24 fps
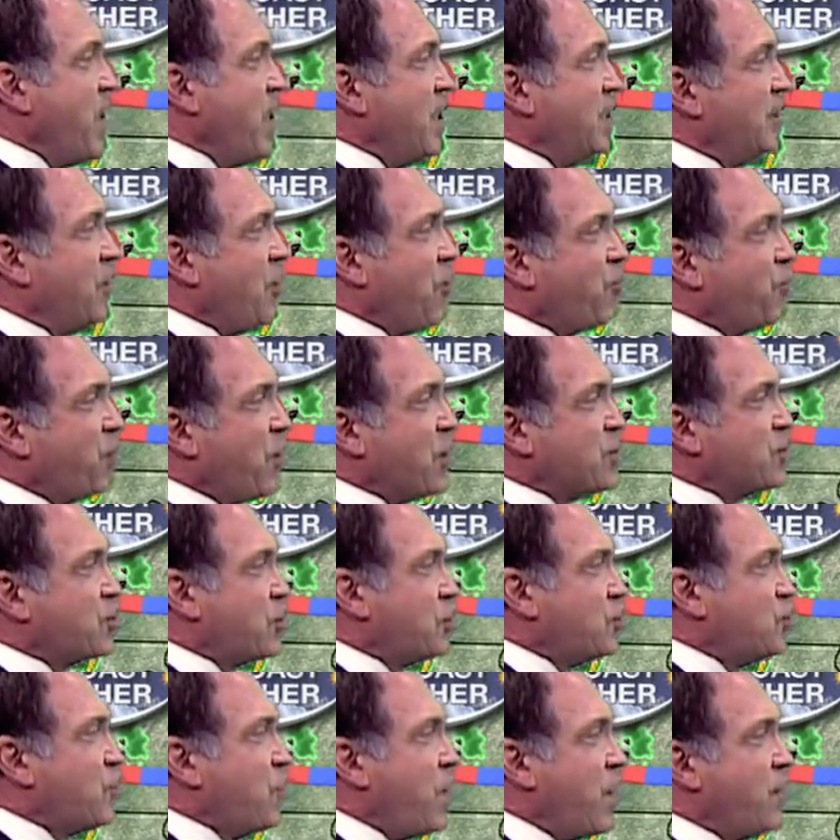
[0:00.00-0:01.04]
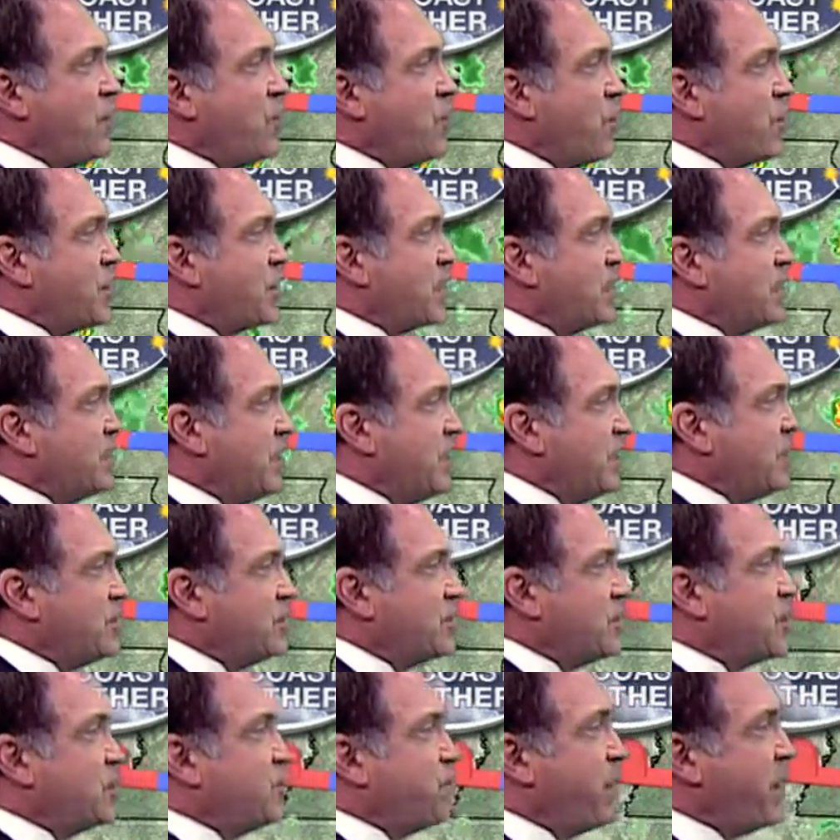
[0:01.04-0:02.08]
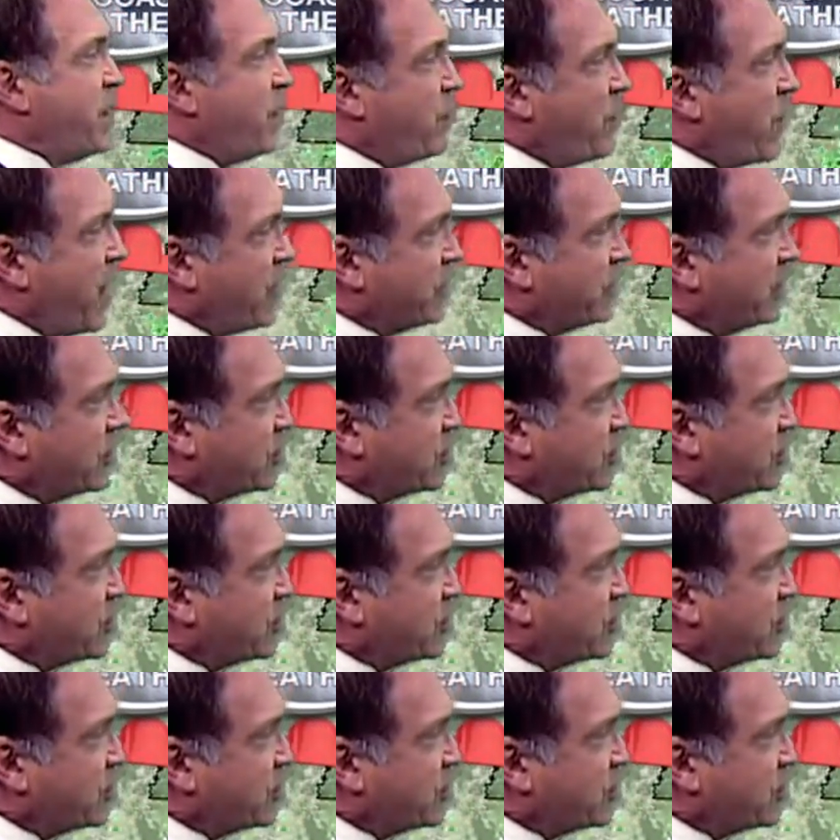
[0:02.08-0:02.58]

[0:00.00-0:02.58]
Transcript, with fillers: Low pressure to our north continues to spin around.